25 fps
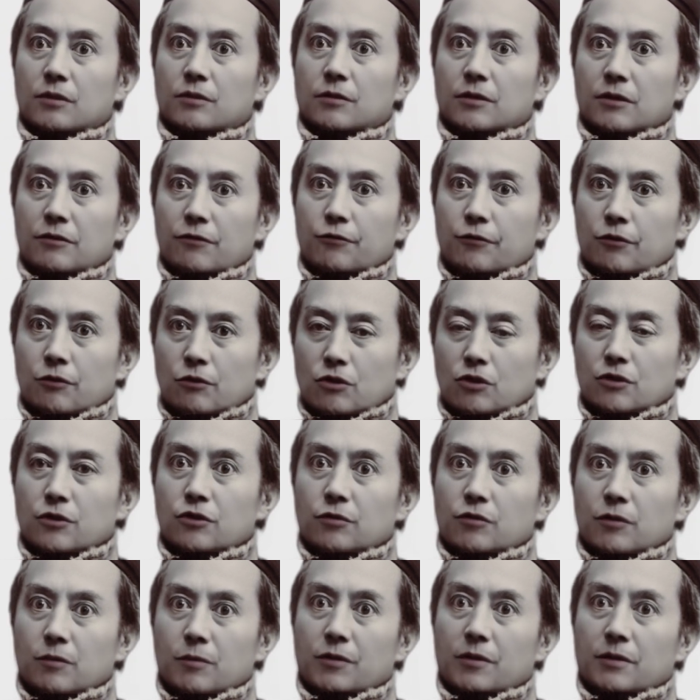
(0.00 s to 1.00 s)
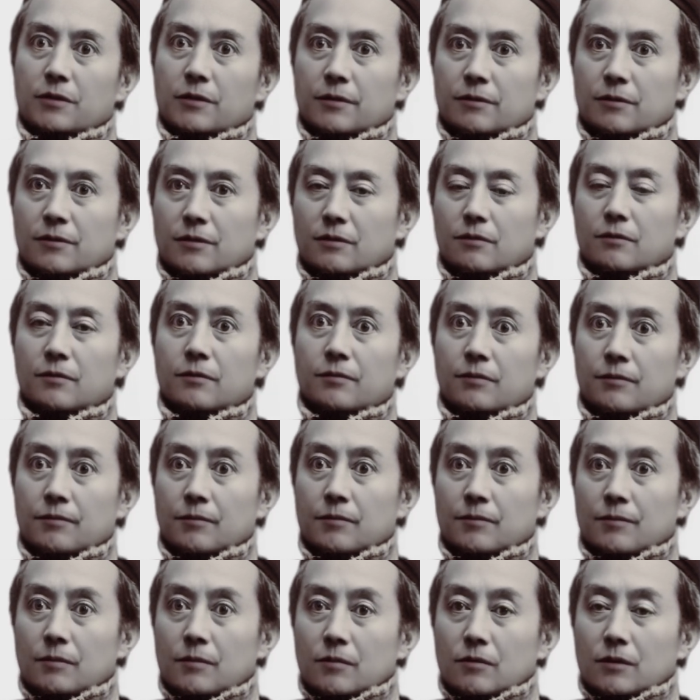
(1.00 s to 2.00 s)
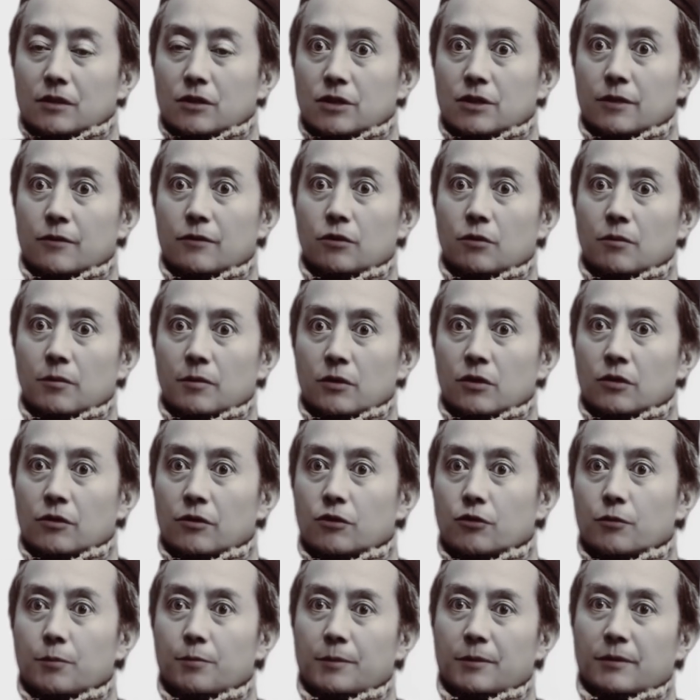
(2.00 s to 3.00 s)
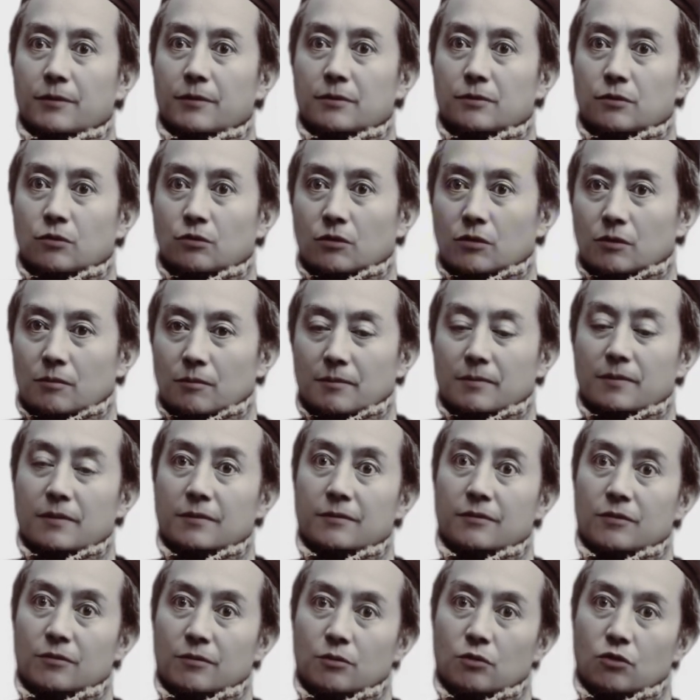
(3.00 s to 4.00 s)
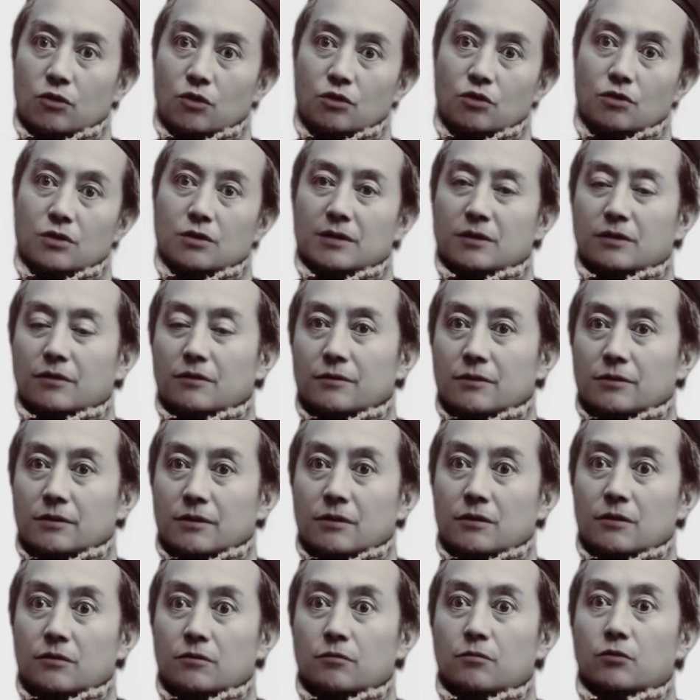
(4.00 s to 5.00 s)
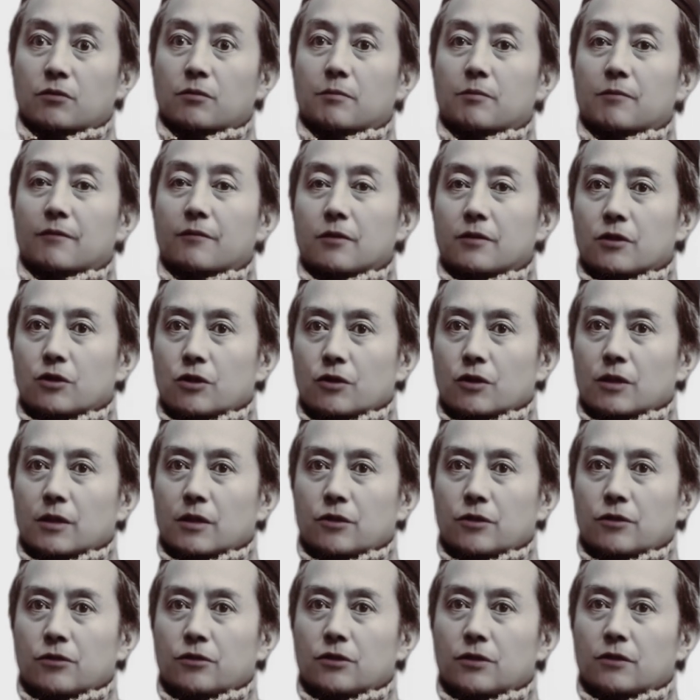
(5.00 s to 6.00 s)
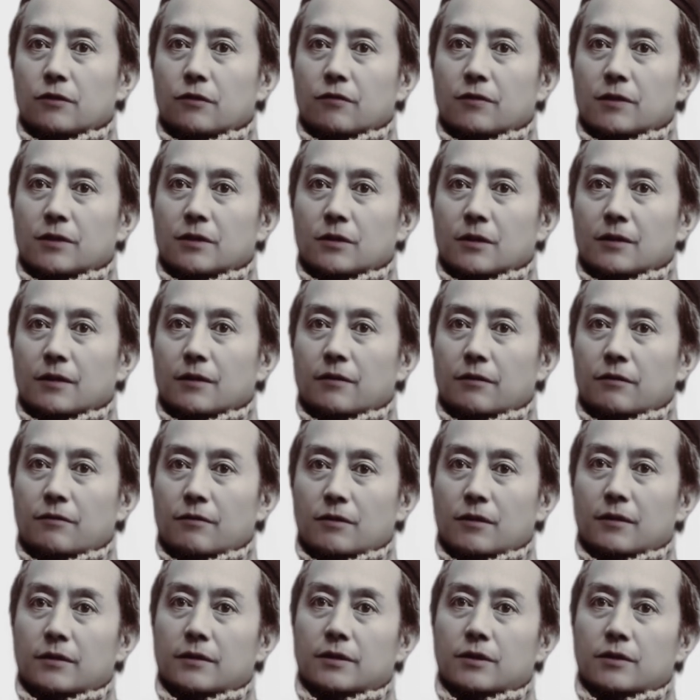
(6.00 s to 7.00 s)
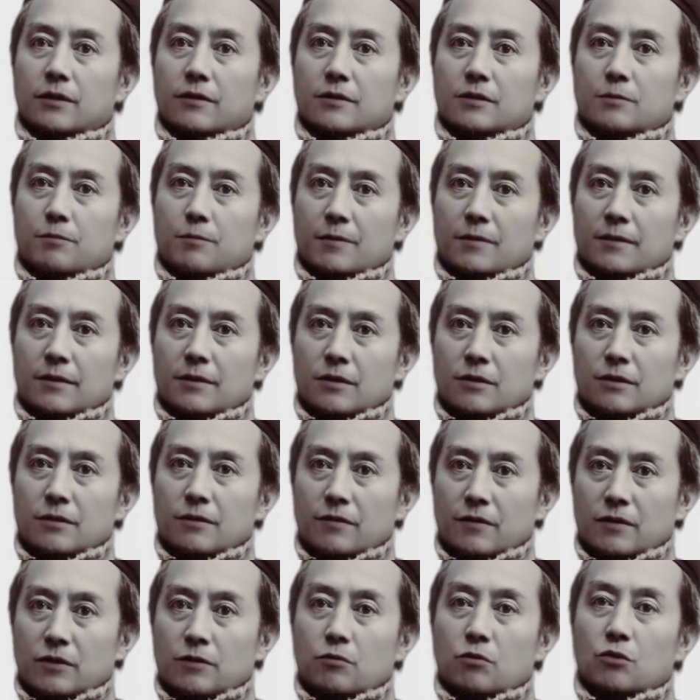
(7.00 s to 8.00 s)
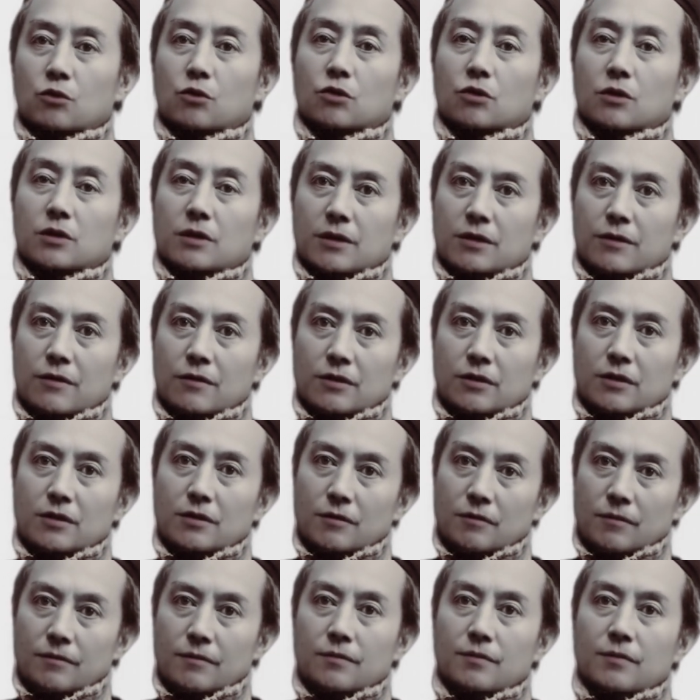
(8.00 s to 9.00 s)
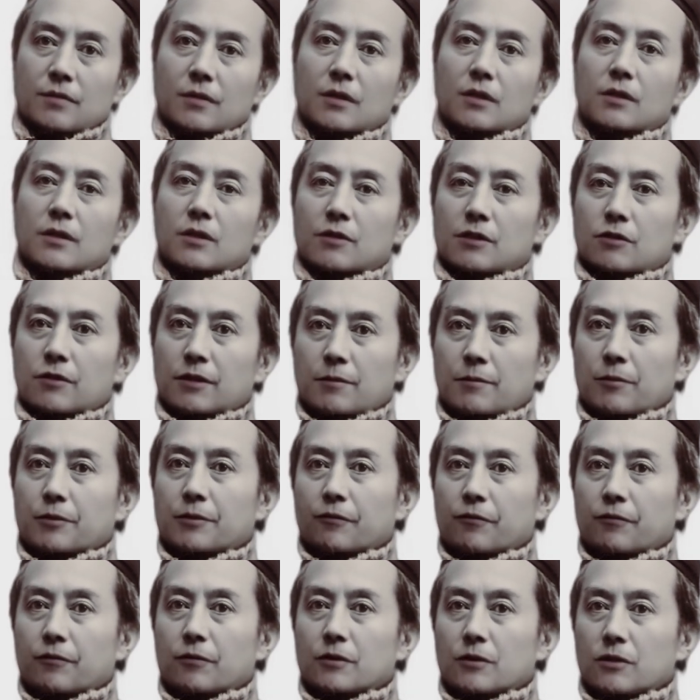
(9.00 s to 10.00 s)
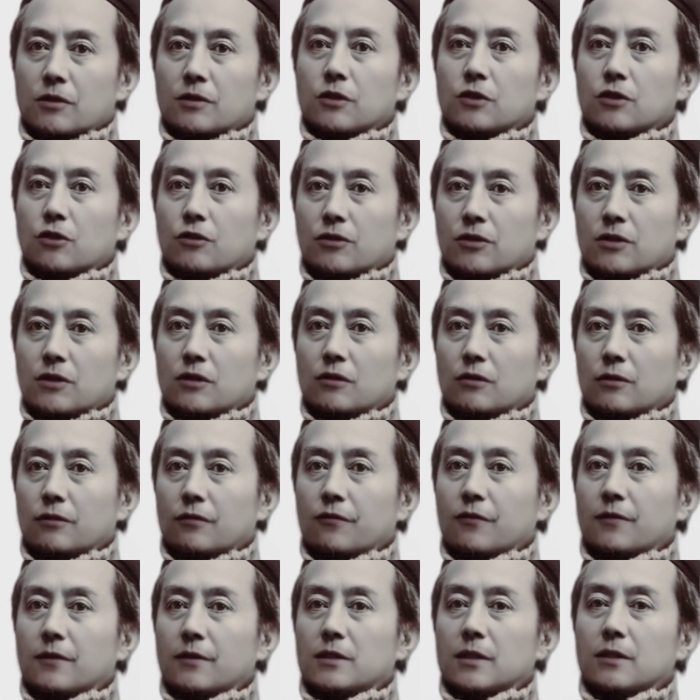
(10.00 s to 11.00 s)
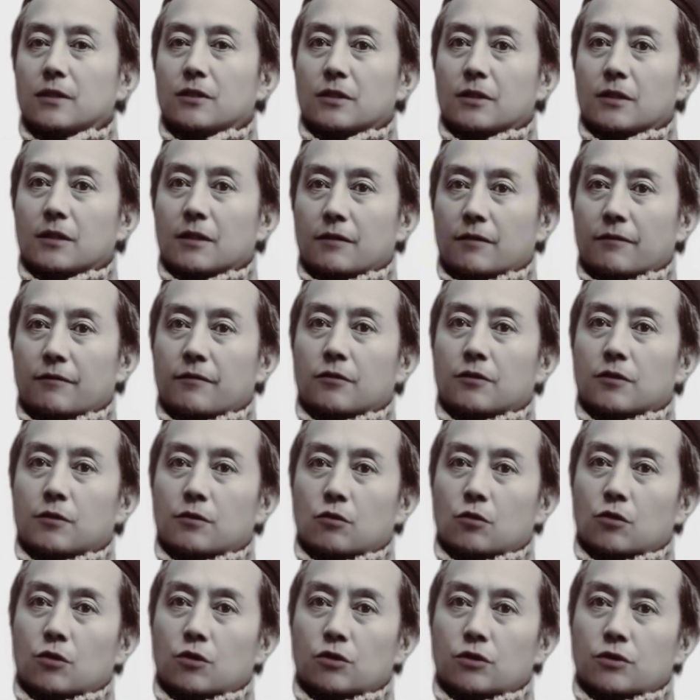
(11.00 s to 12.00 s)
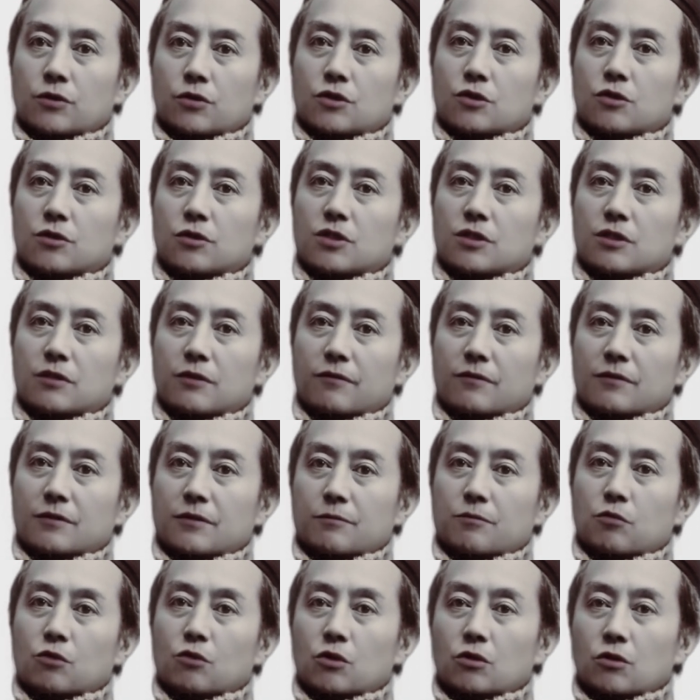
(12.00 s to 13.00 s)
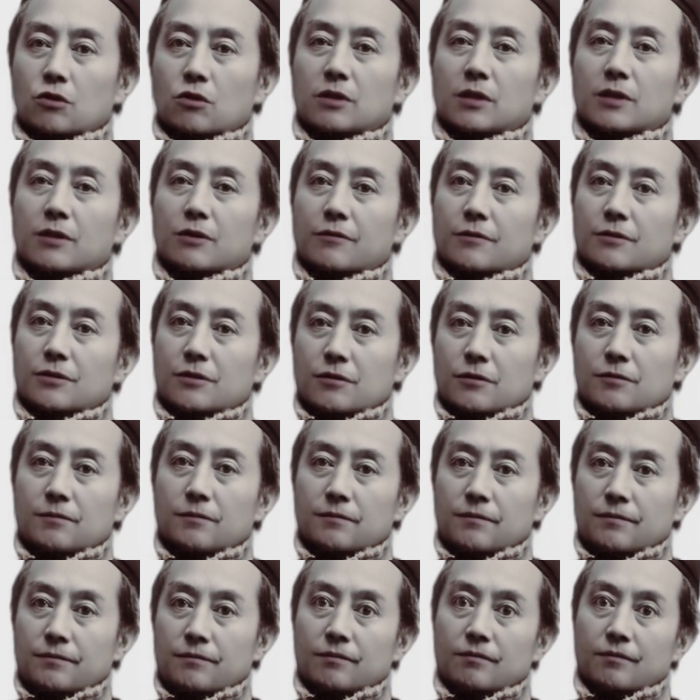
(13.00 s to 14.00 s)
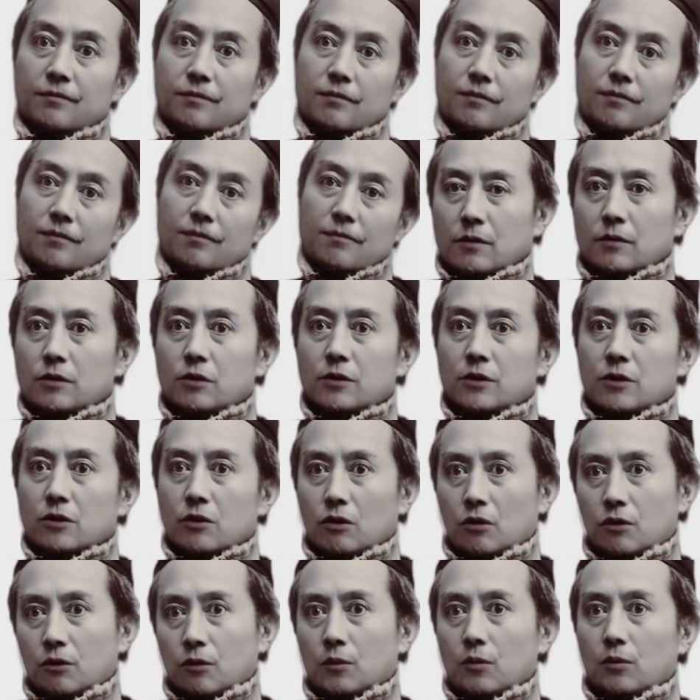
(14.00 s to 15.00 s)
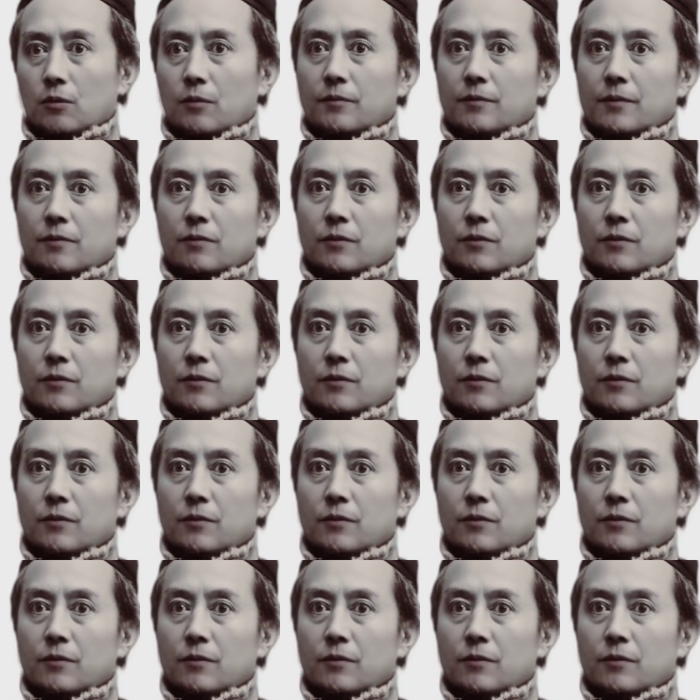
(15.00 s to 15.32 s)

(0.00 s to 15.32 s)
Confucius remarked, "A gentleman of spirit or a man of moral character will never try to save his life at the expense of his moral character. He prefers to sacrifice his life in order to save his moral character." 9.